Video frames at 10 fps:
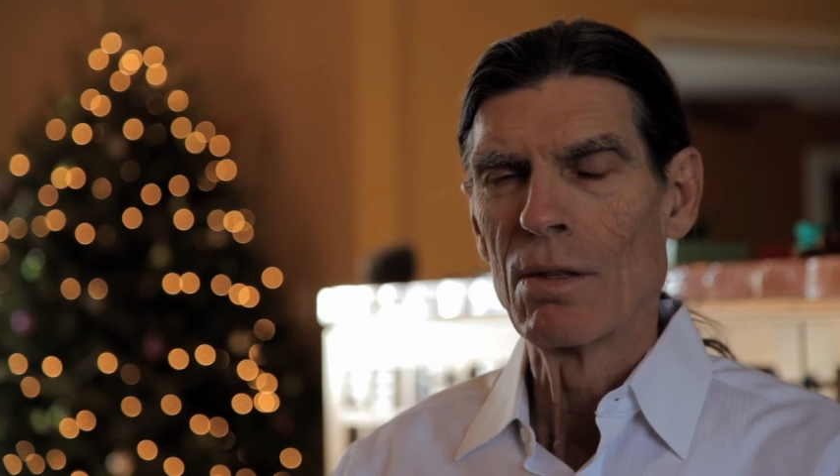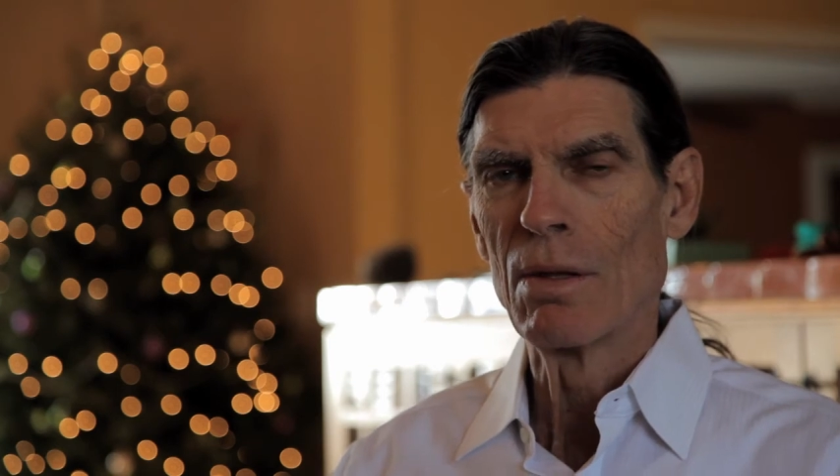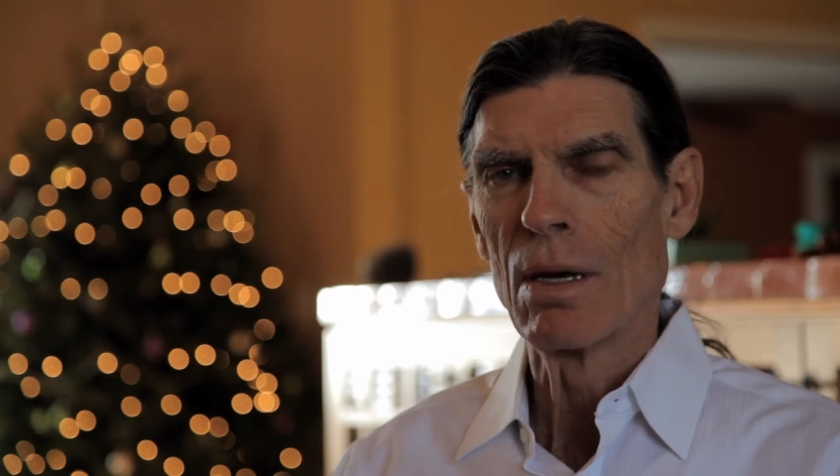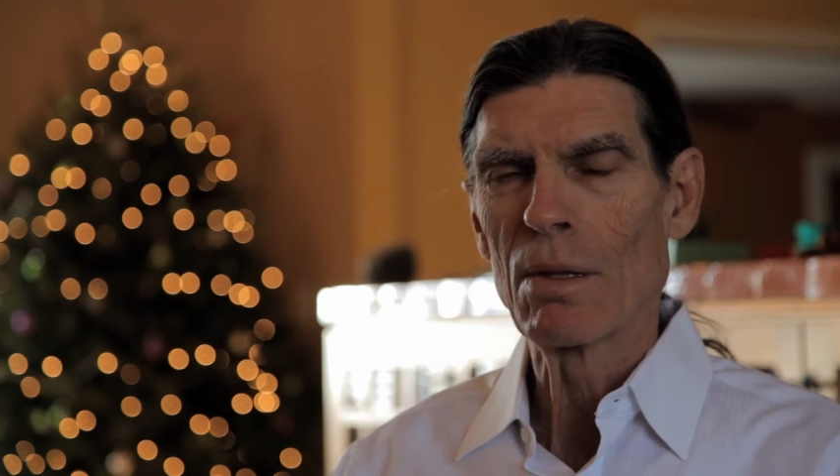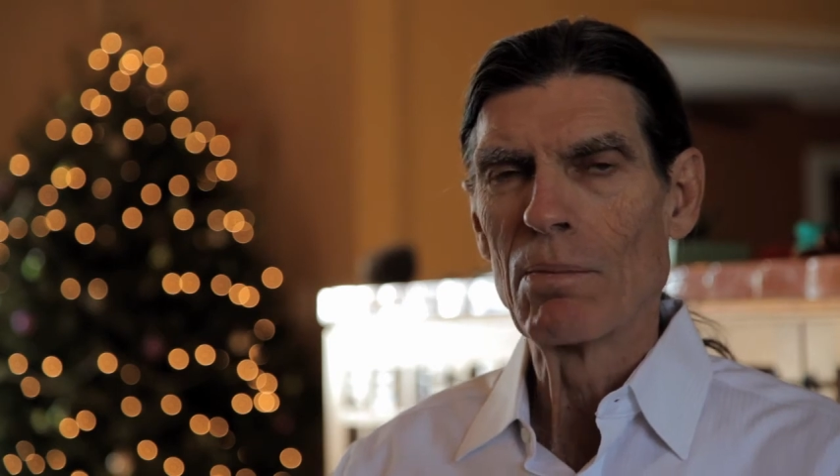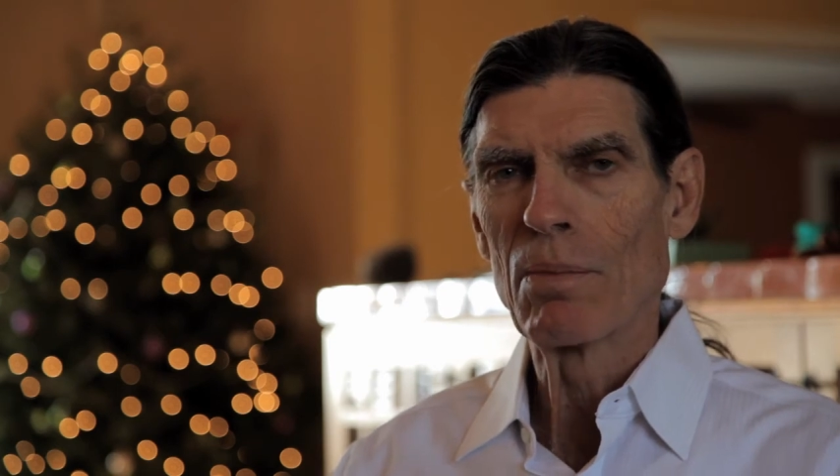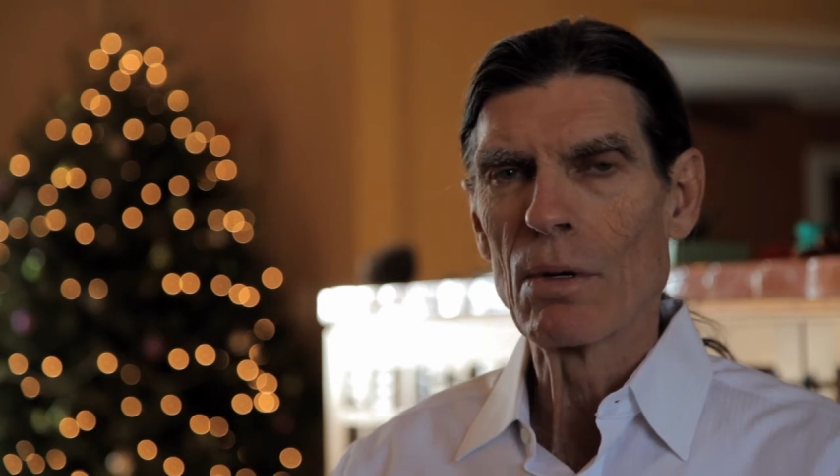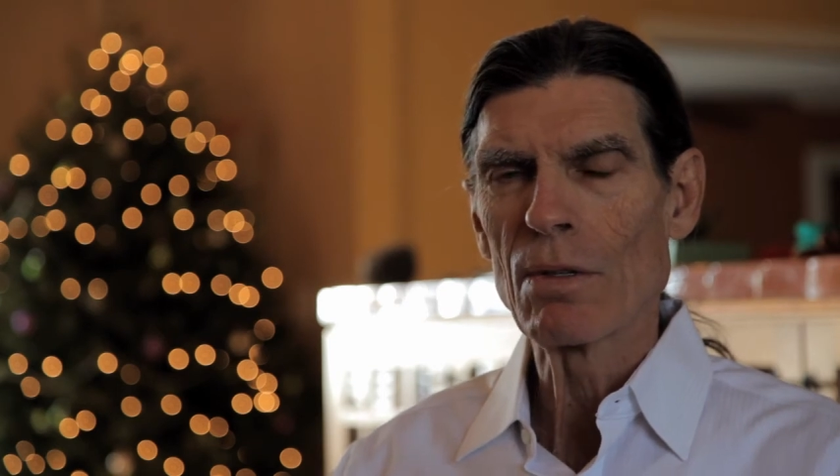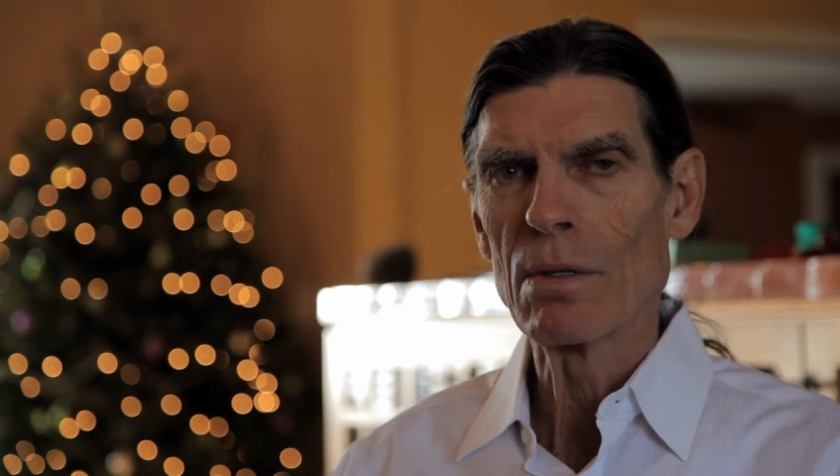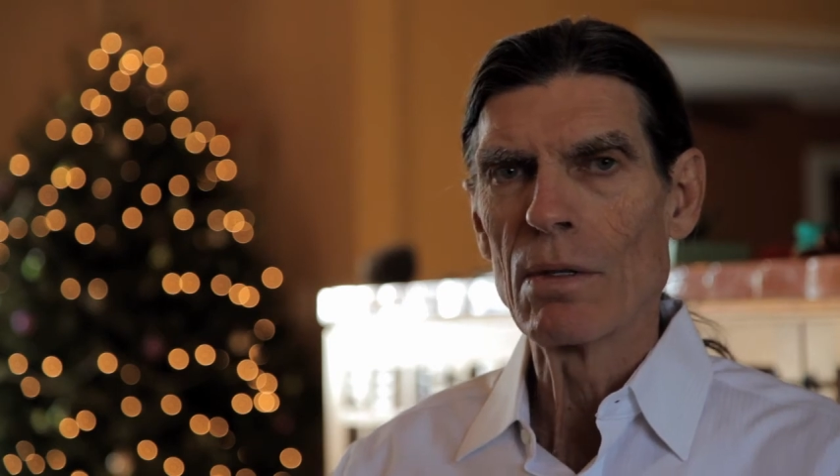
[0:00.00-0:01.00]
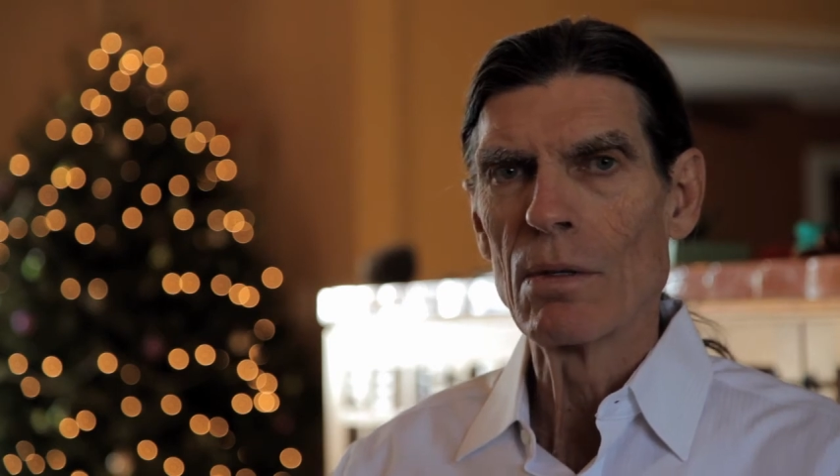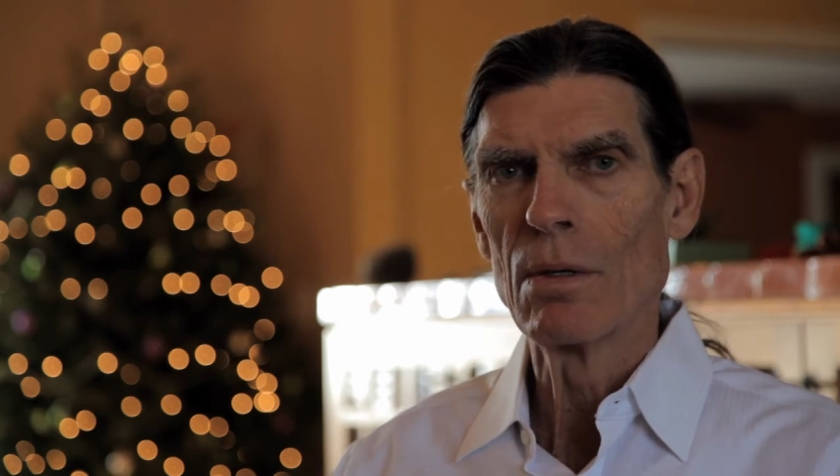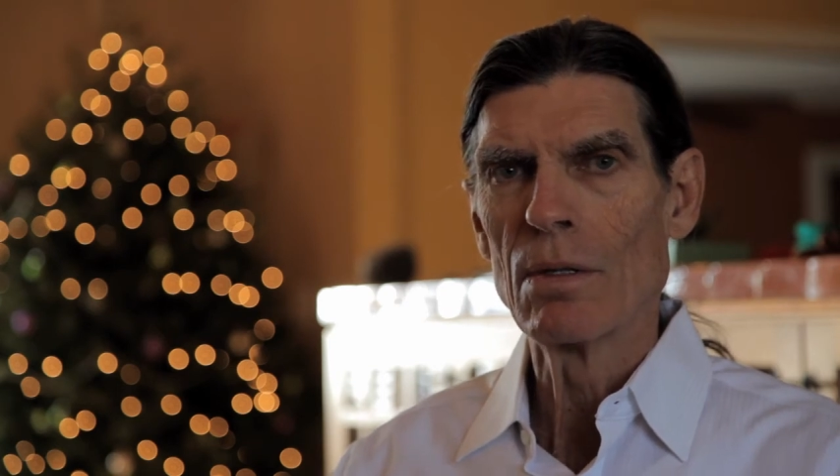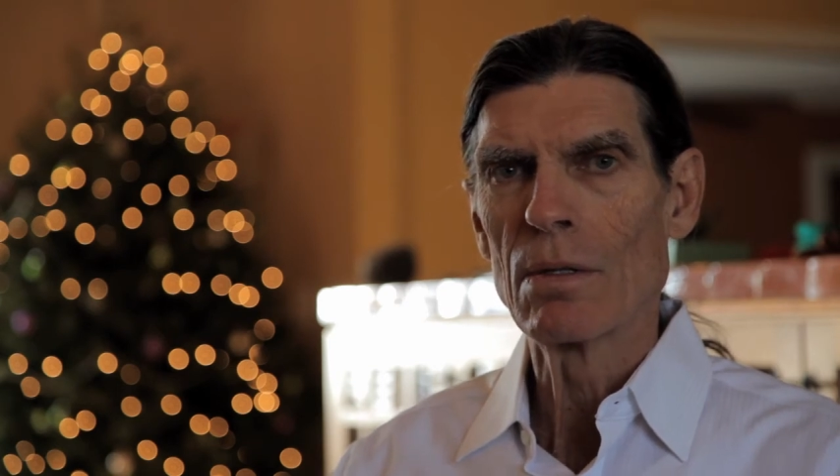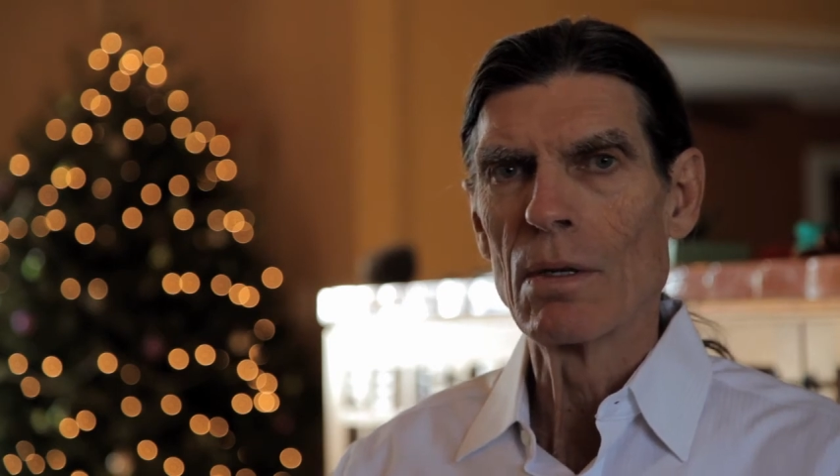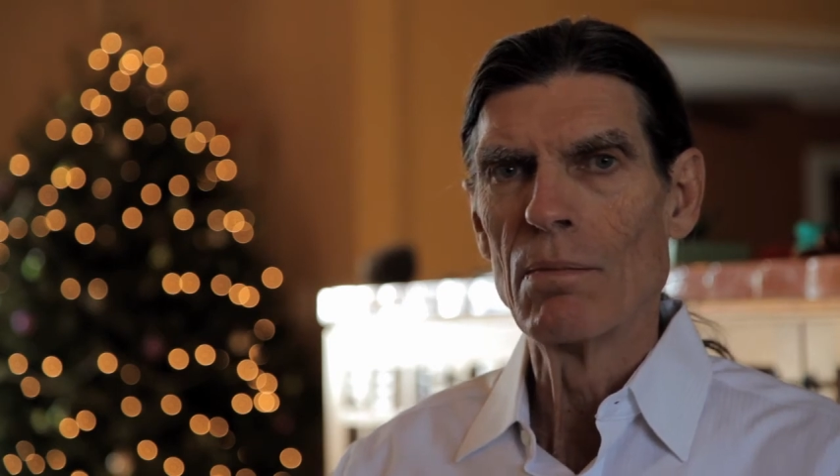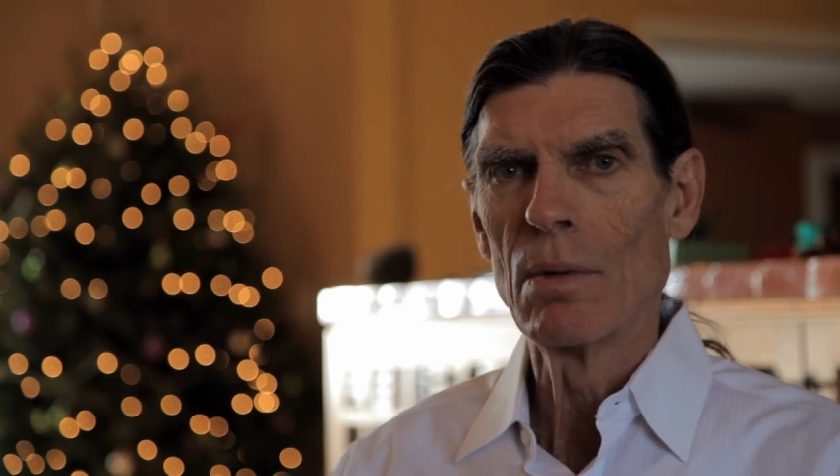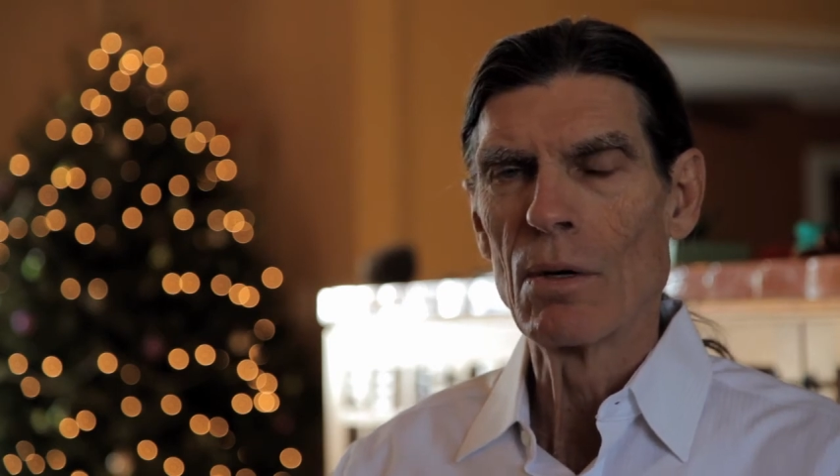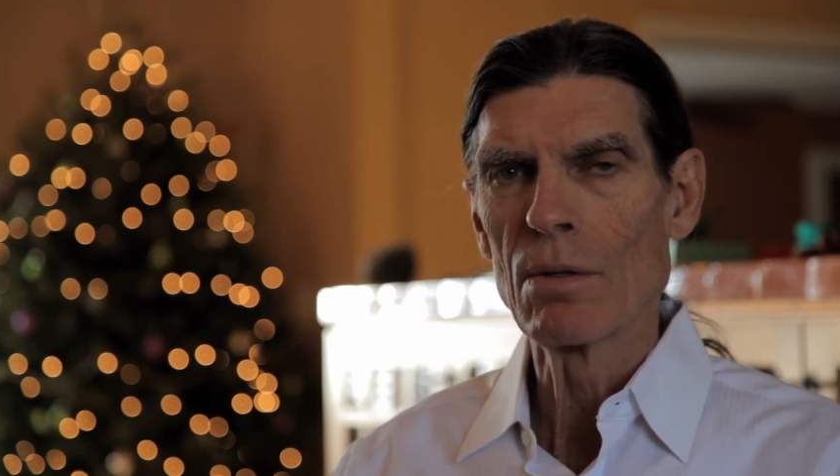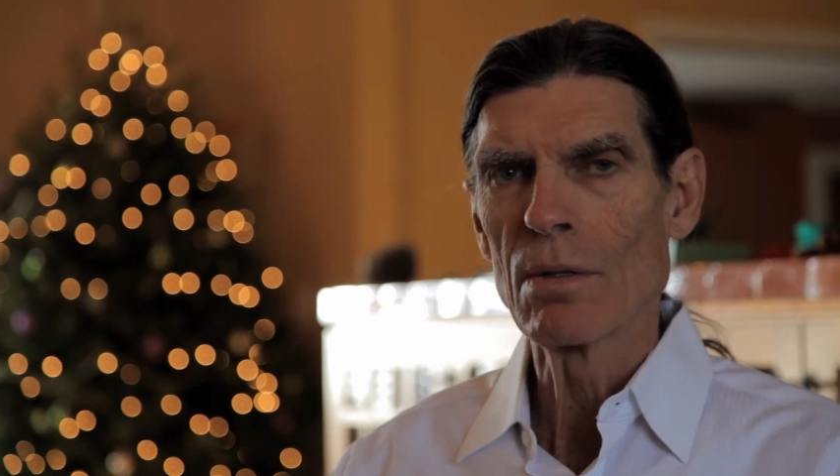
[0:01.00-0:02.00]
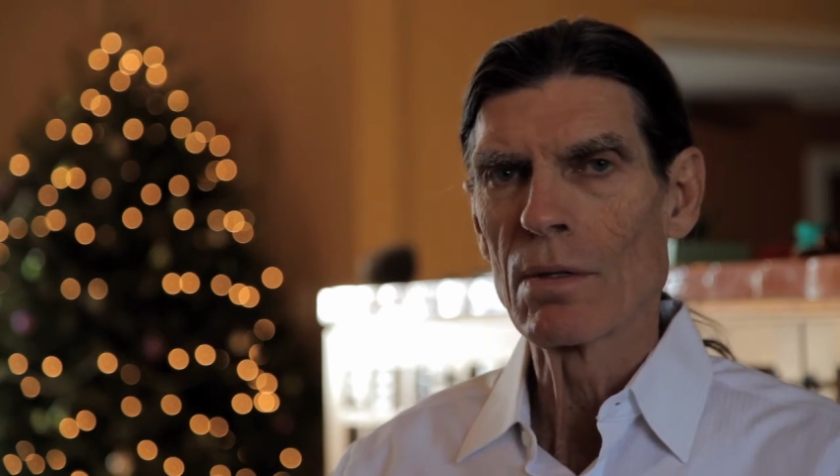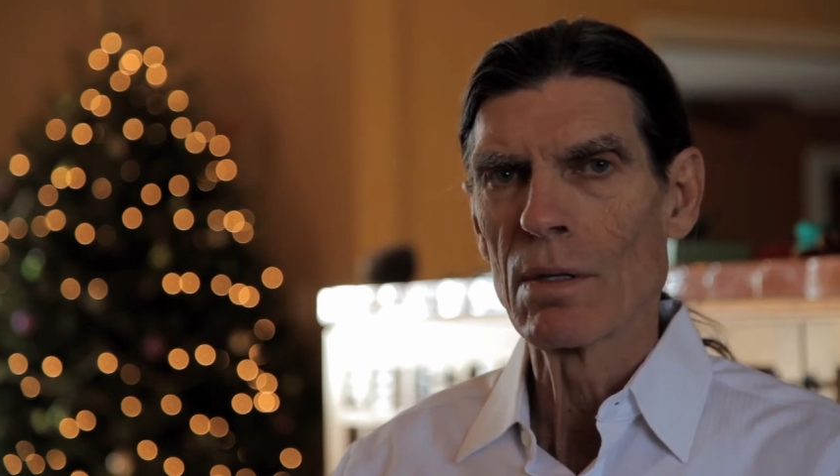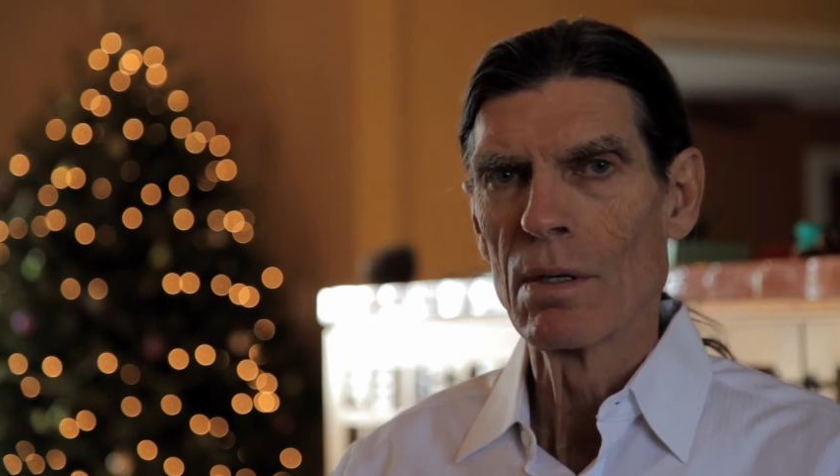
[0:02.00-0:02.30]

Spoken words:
that the person who is the most